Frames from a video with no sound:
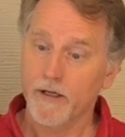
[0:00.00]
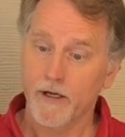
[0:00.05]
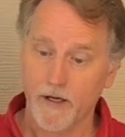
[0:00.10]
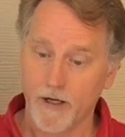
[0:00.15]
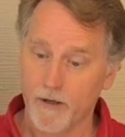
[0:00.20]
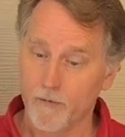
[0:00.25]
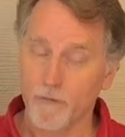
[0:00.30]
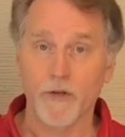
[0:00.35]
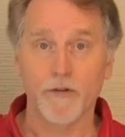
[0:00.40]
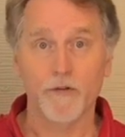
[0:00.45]

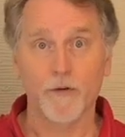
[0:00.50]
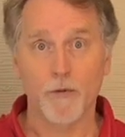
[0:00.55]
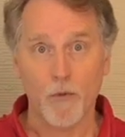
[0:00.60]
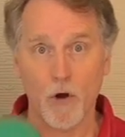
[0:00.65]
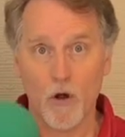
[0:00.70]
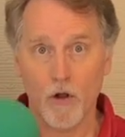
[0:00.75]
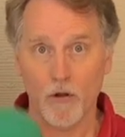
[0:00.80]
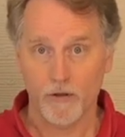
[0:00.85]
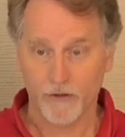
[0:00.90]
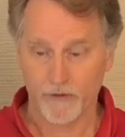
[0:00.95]
um, as the
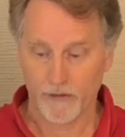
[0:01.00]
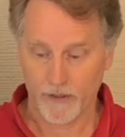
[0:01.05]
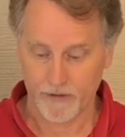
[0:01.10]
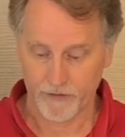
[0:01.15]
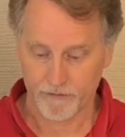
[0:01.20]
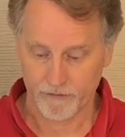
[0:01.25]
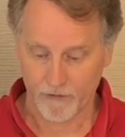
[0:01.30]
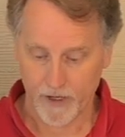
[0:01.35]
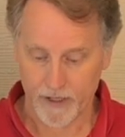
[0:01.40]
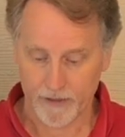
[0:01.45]
ball
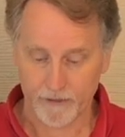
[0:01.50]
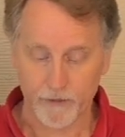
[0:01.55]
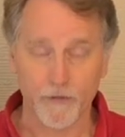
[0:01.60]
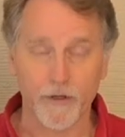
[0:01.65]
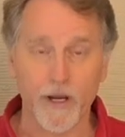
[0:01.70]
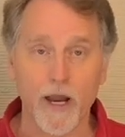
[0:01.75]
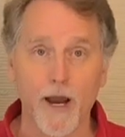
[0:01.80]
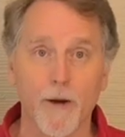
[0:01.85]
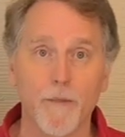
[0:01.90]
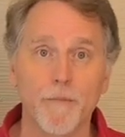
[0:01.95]
is flying through
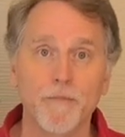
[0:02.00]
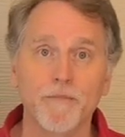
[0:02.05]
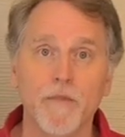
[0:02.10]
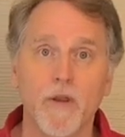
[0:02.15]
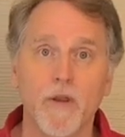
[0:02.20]
the air.